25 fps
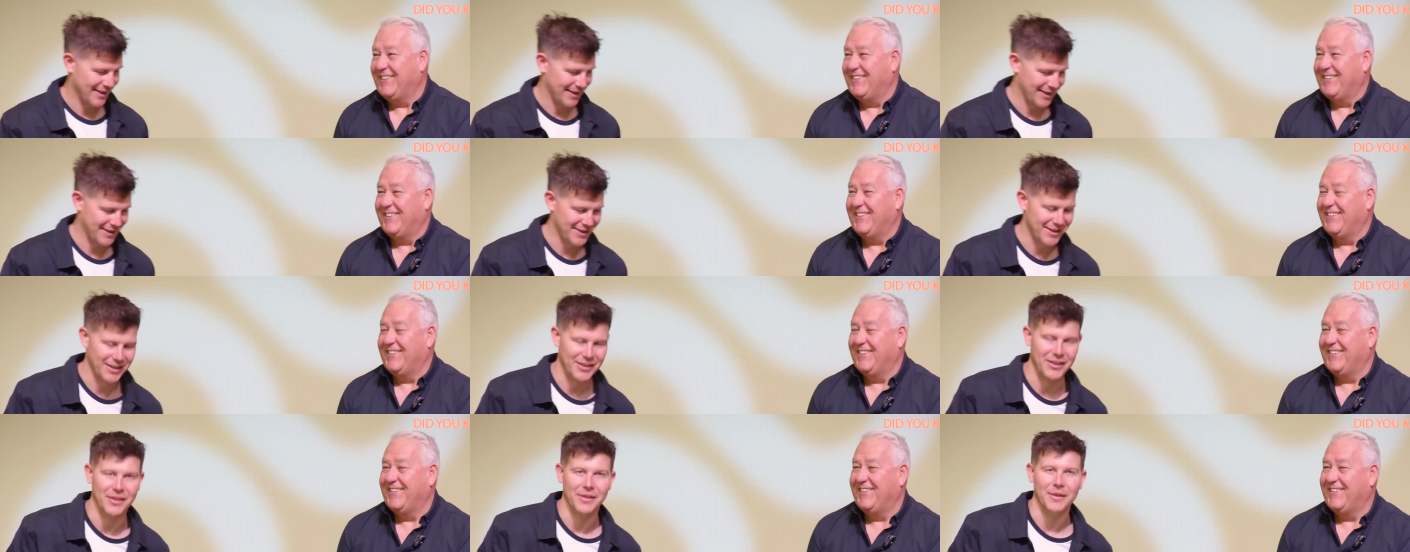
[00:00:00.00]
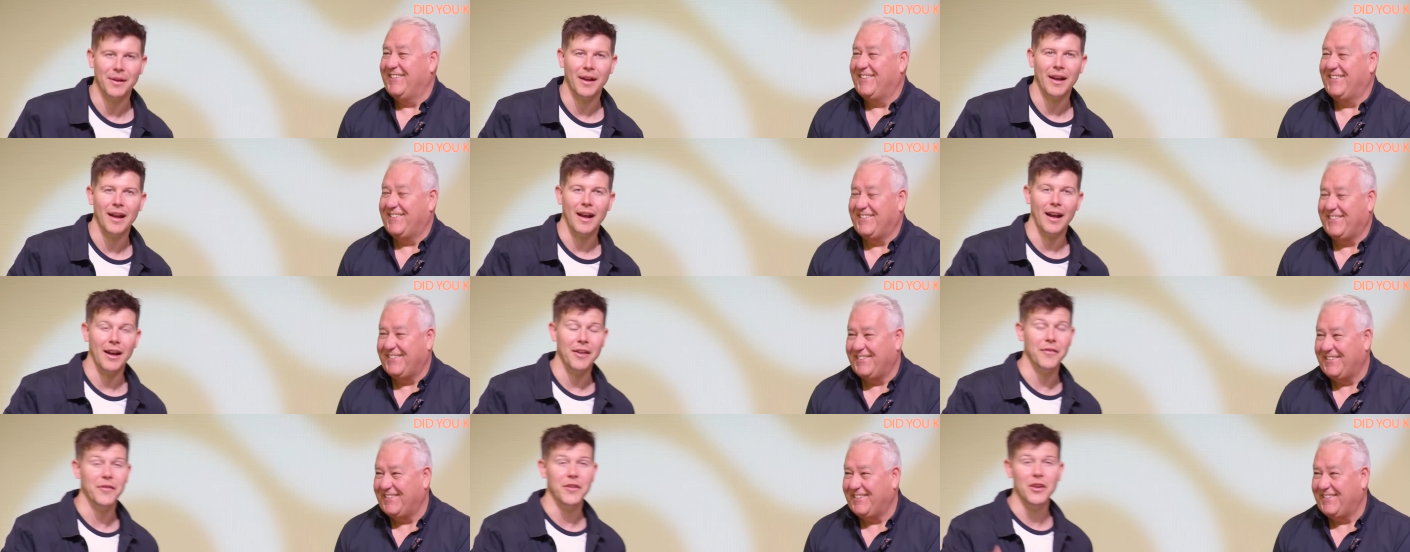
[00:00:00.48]
Speaker 1: things. So
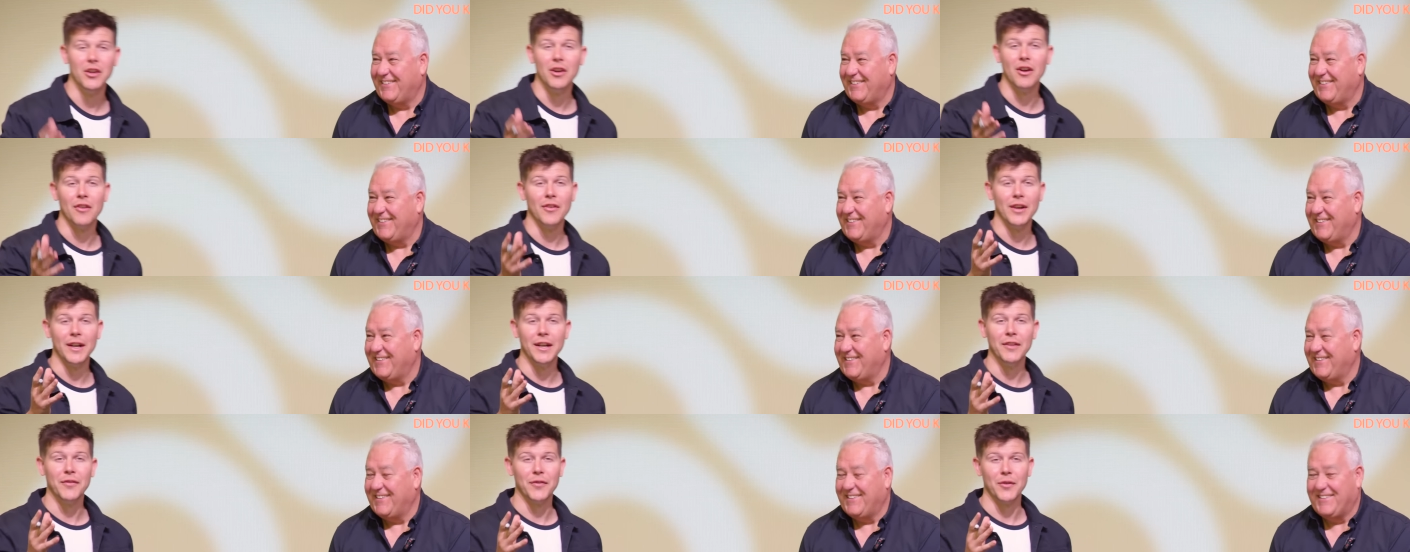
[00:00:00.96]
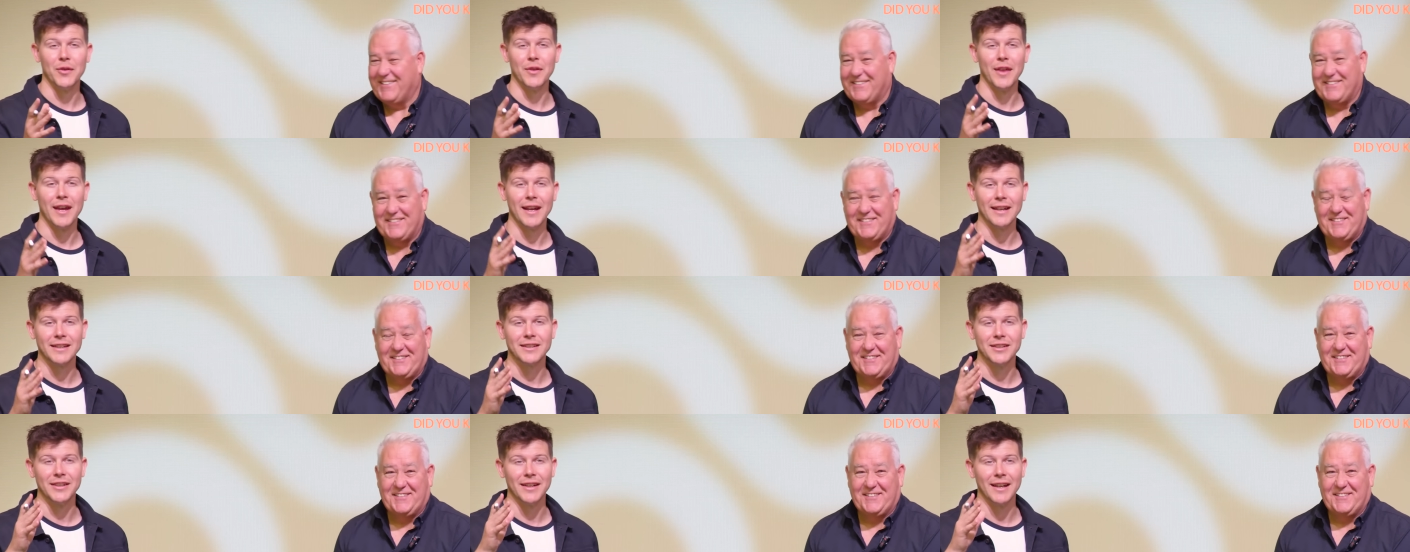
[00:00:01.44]
if you are ready for
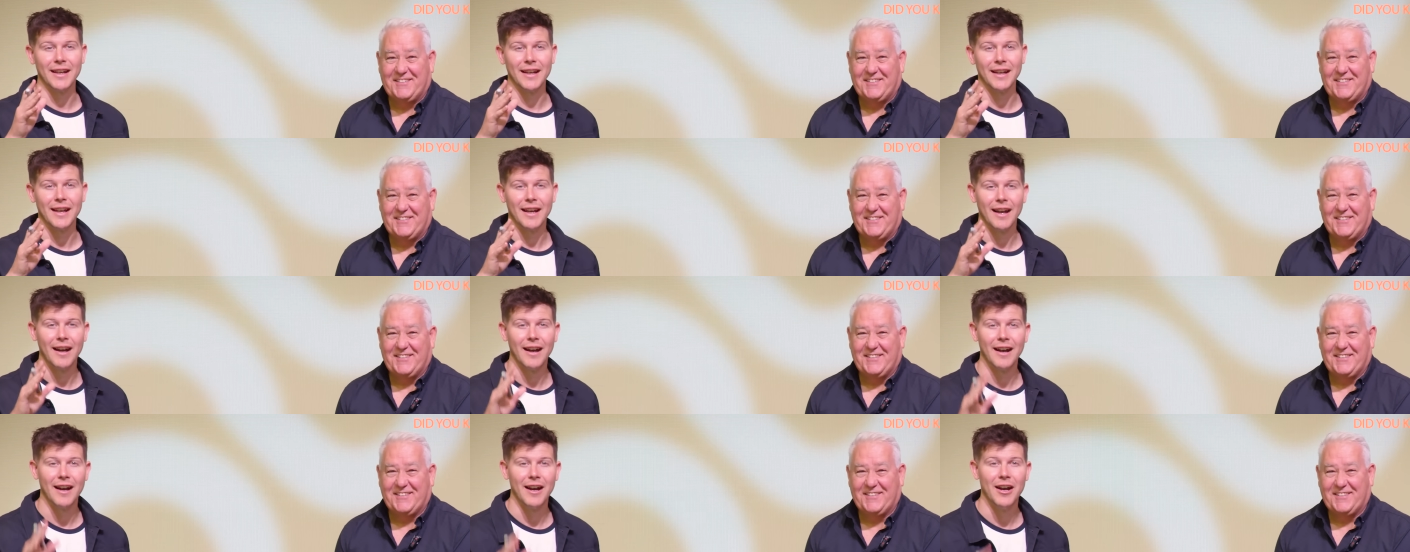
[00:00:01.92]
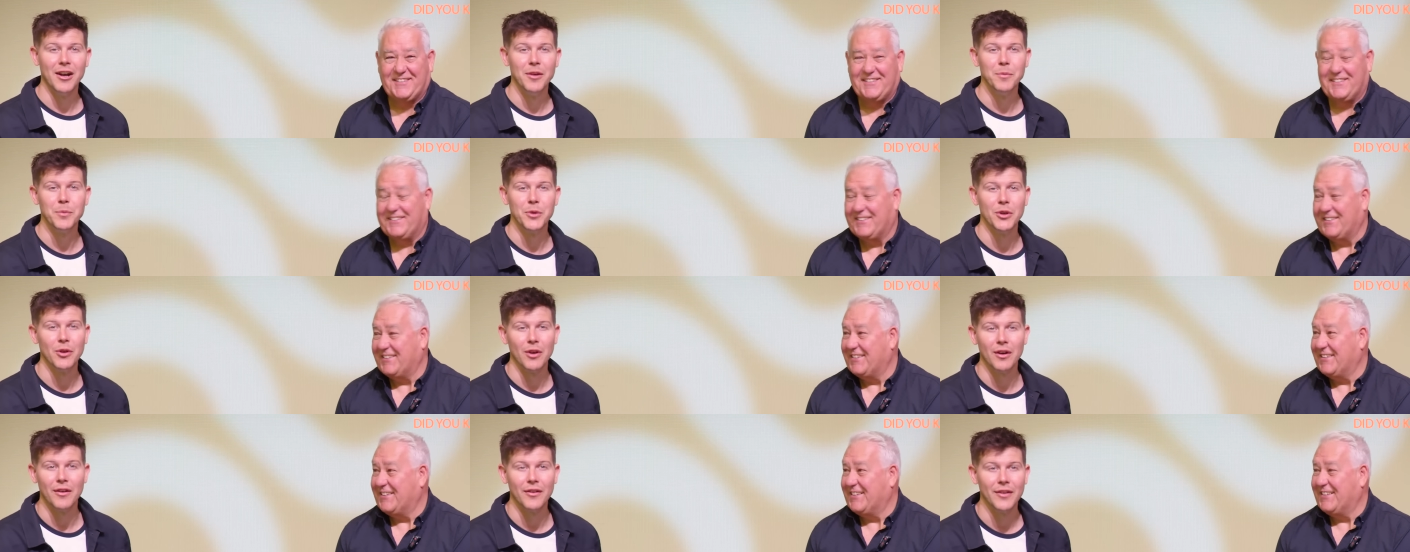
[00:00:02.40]
that today, I hope
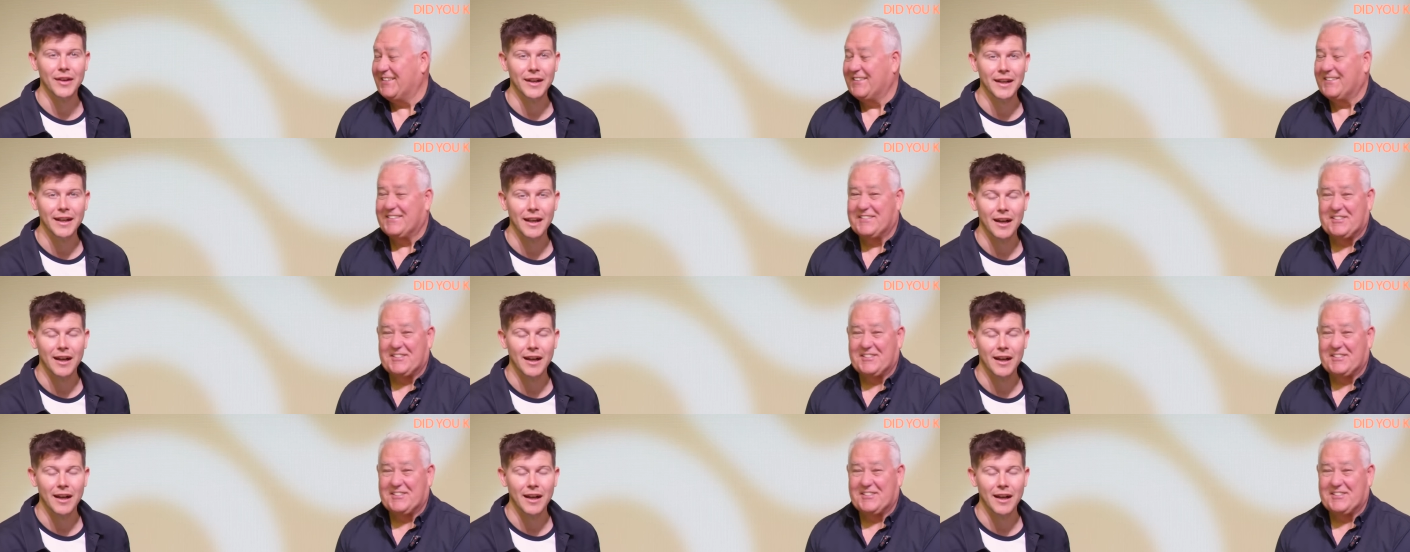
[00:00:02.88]
you are ready.